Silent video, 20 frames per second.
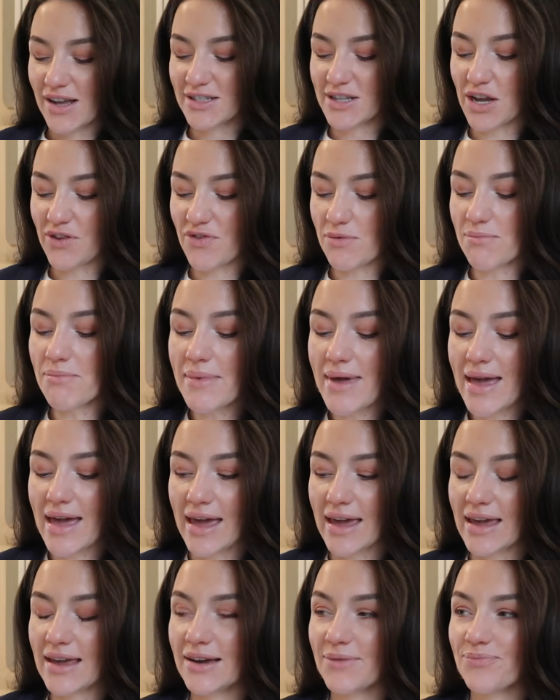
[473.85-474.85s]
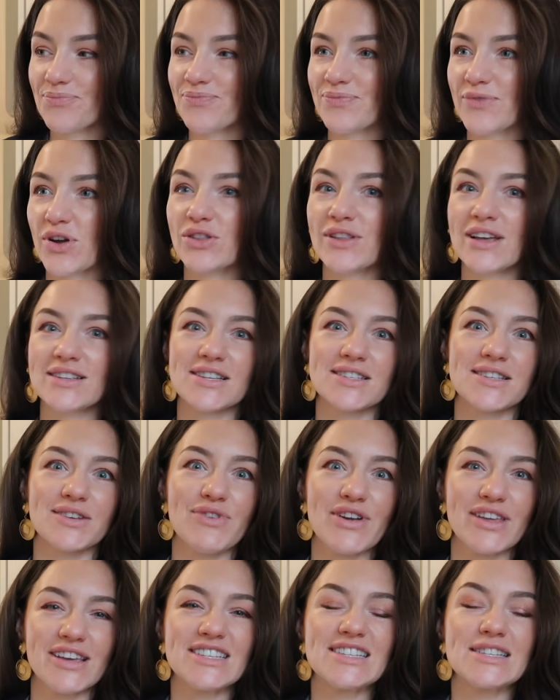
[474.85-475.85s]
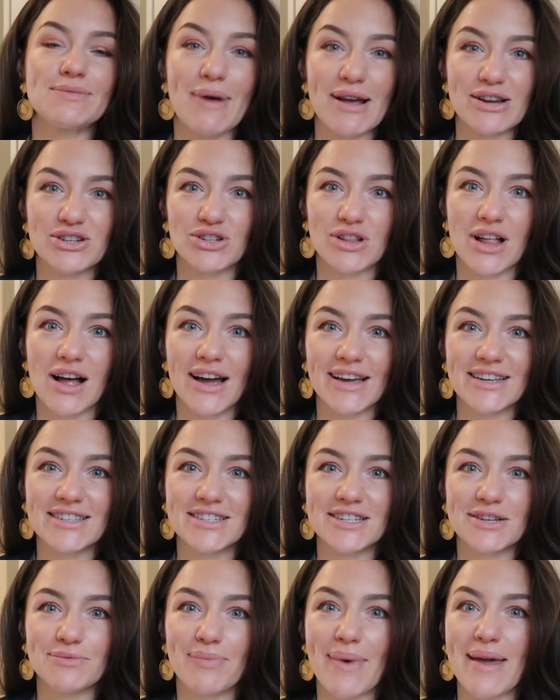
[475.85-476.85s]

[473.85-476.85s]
So for me, unless it's a really special item,